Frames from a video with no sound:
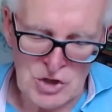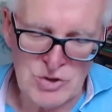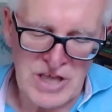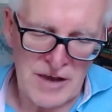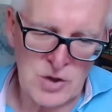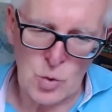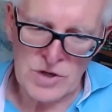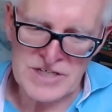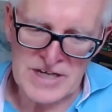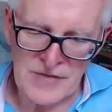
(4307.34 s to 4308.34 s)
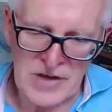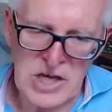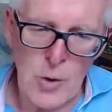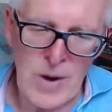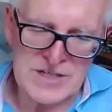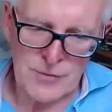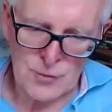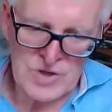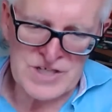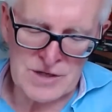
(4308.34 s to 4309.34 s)
use that liquidity and they go out down the
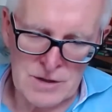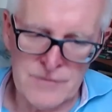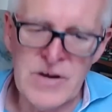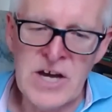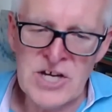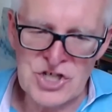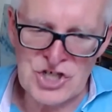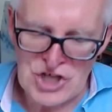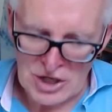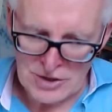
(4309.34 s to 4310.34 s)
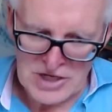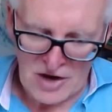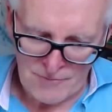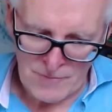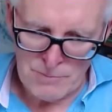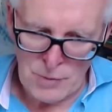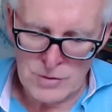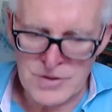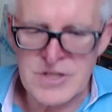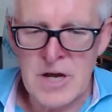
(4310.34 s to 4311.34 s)
risk curve, shun government
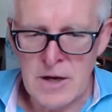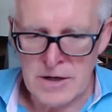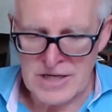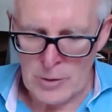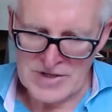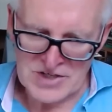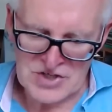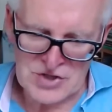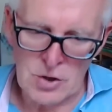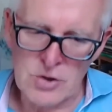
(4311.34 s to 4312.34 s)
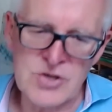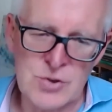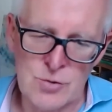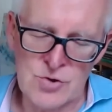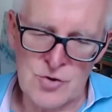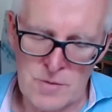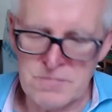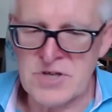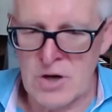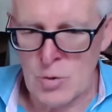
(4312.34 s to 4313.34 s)
bonds, and go into stocks or
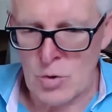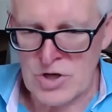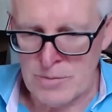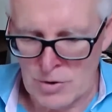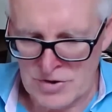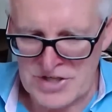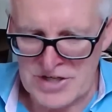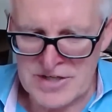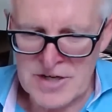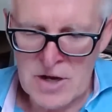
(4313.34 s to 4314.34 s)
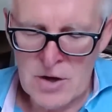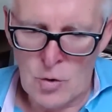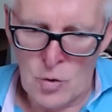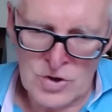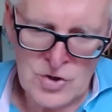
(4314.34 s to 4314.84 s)
crypto or commodities or